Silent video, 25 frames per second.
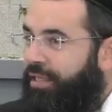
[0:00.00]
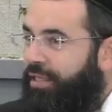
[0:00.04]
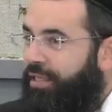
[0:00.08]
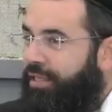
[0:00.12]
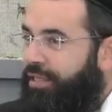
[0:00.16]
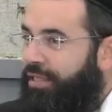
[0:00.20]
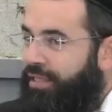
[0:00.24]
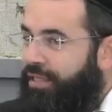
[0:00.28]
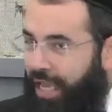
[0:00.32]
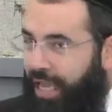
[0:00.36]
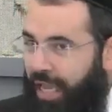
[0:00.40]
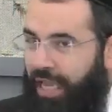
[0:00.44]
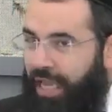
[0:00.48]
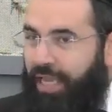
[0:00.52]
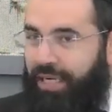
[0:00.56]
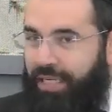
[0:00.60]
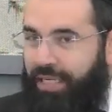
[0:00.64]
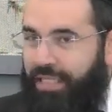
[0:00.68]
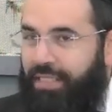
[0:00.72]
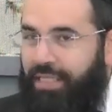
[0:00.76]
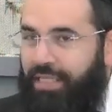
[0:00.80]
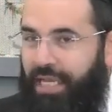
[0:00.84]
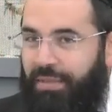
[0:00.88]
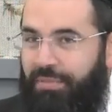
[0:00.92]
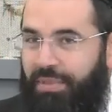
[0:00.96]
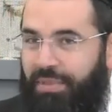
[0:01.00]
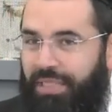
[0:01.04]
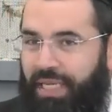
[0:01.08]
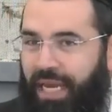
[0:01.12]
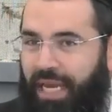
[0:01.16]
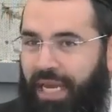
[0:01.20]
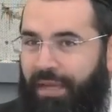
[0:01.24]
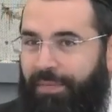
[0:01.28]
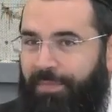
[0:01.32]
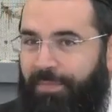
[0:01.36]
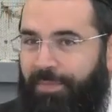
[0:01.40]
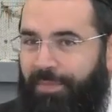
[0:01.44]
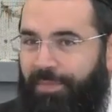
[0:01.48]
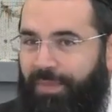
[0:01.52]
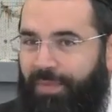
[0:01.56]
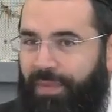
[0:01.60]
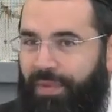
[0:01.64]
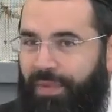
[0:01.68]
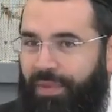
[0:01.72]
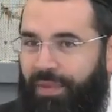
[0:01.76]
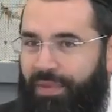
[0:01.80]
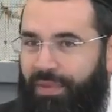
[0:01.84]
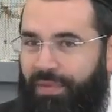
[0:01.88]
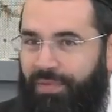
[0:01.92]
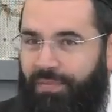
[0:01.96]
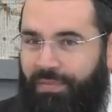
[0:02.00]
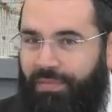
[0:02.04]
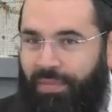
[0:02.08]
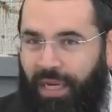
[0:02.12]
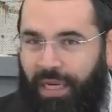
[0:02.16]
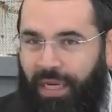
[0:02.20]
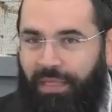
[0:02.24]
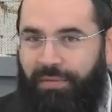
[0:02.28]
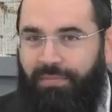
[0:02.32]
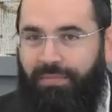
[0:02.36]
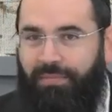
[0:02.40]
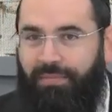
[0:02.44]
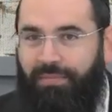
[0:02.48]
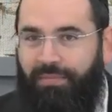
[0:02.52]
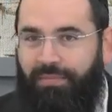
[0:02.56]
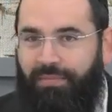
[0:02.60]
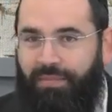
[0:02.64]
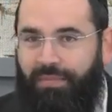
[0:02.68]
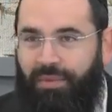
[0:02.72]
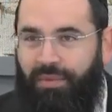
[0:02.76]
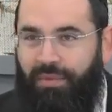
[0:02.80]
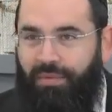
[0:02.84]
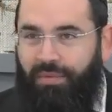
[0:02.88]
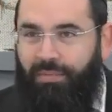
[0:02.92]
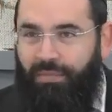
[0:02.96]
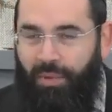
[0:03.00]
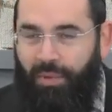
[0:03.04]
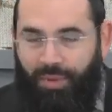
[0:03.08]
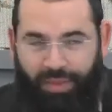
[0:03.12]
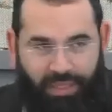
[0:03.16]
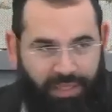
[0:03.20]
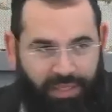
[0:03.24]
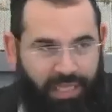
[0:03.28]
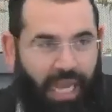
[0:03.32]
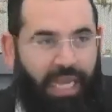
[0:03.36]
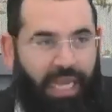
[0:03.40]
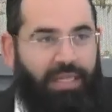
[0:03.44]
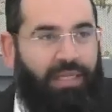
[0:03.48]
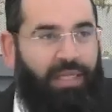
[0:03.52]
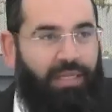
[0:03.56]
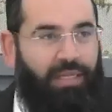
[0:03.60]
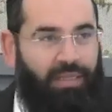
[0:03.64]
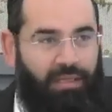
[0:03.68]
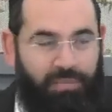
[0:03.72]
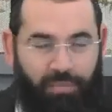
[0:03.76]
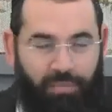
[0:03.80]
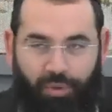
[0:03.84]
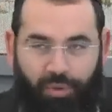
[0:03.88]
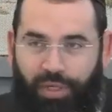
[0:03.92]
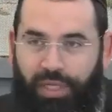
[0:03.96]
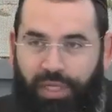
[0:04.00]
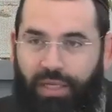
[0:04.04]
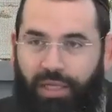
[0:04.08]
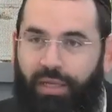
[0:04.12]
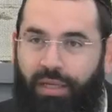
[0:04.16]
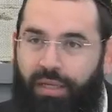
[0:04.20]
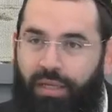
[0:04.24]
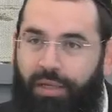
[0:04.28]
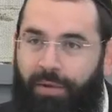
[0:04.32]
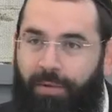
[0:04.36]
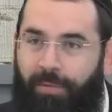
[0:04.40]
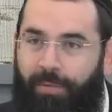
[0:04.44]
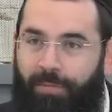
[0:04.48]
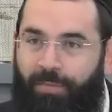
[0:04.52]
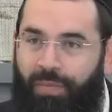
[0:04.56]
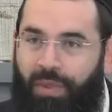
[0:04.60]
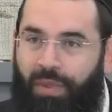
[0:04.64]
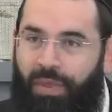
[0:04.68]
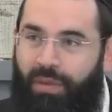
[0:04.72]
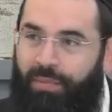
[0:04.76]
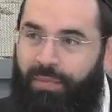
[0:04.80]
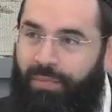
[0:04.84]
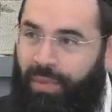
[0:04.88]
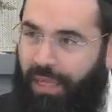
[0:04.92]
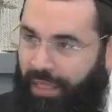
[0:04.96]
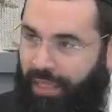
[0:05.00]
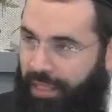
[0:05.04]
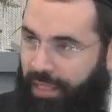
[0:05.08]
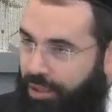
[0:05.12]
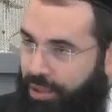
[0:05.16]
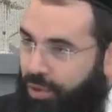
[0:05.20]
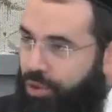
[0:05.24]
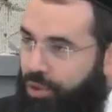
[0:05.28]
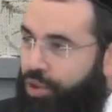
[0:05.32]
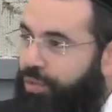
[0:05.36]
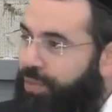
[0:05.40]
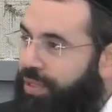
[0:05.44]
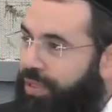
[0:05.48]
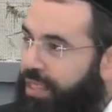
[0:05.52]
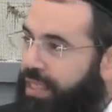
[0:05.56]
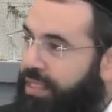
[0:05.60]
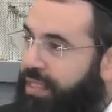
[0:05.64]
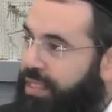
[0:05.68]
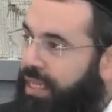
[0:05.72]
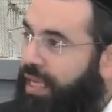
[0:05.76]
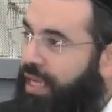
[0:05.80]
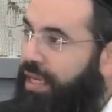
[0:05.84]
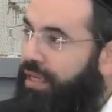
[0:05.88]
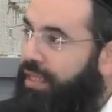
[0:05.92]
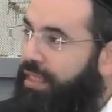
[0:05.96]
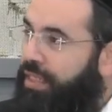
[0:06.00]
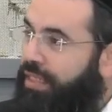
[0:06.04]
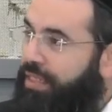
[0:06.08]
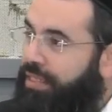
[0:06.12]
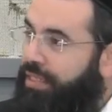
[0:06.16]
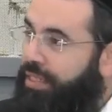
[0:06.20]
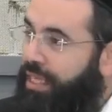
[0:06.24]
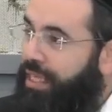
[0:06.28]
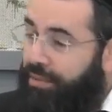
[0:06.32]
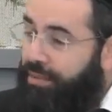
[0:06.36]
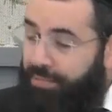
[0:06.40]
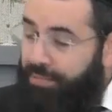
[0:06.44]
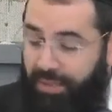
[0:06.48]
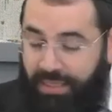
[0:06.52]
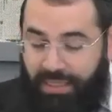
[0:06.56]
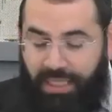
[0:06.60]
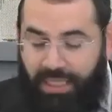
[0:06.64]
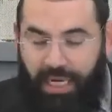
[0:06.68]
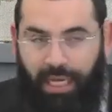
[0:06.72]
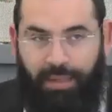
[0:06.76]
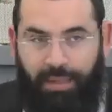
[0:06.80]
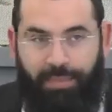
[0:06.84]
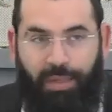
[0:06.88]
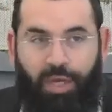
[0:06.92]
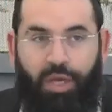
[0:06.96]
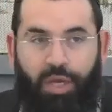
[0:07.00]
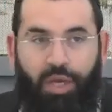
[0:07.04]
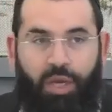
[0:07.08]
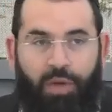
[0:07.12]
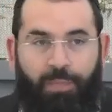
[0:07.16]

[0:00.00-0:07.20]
Zecher l'siyat Misraim. Right? Both at night and in the morning. By Kiddush we say Zecher l'siyat Misraim.